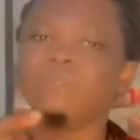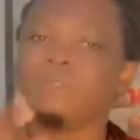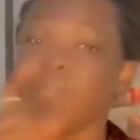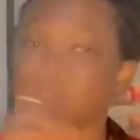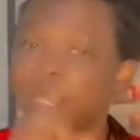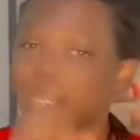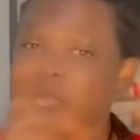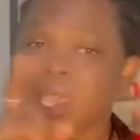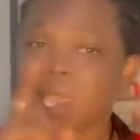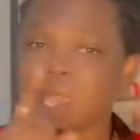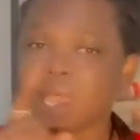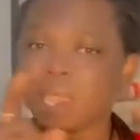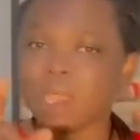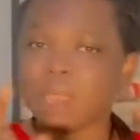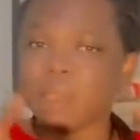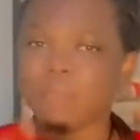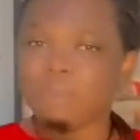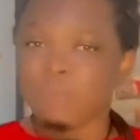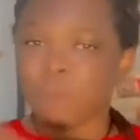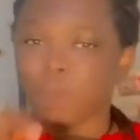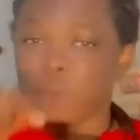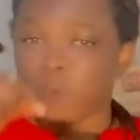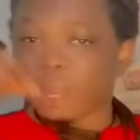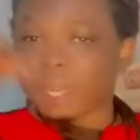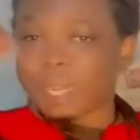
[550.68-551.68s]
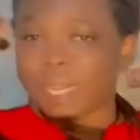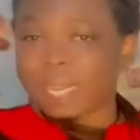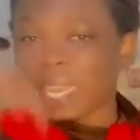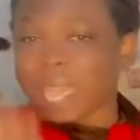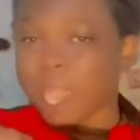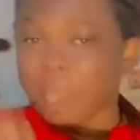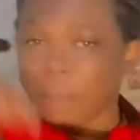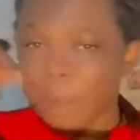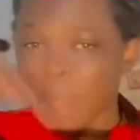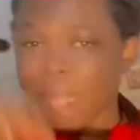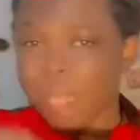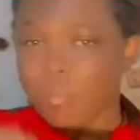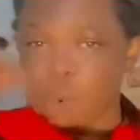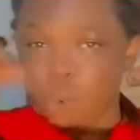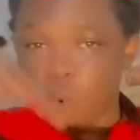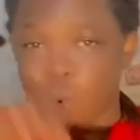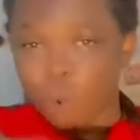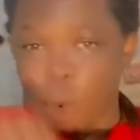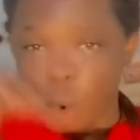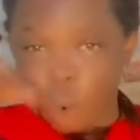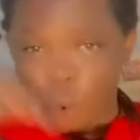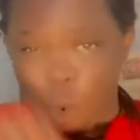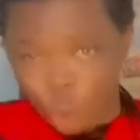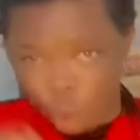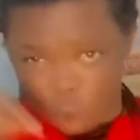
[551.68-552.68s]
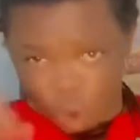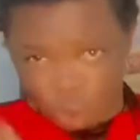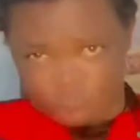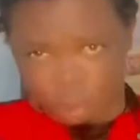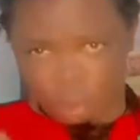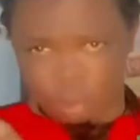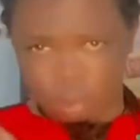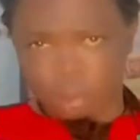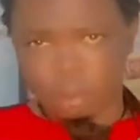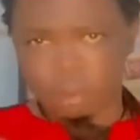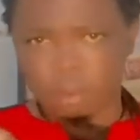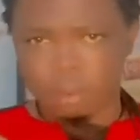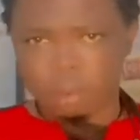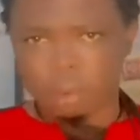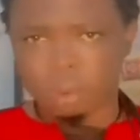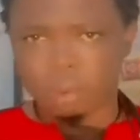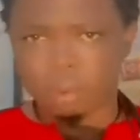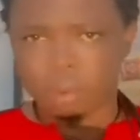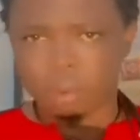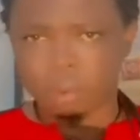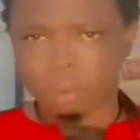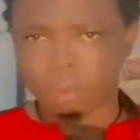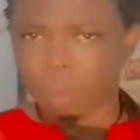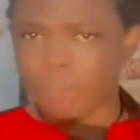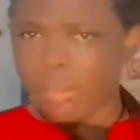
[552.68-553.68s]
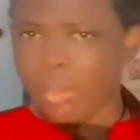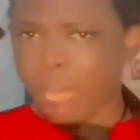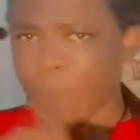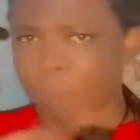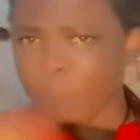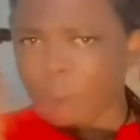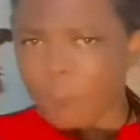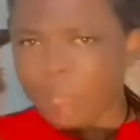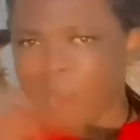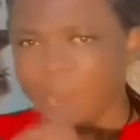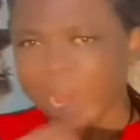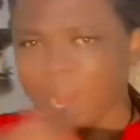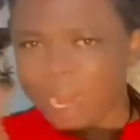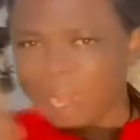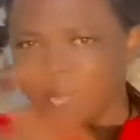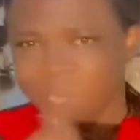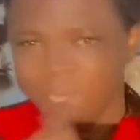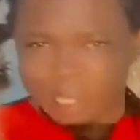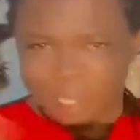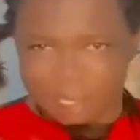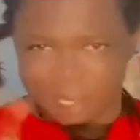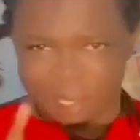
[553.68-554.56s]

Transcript: ye because me and me go on ah boy in any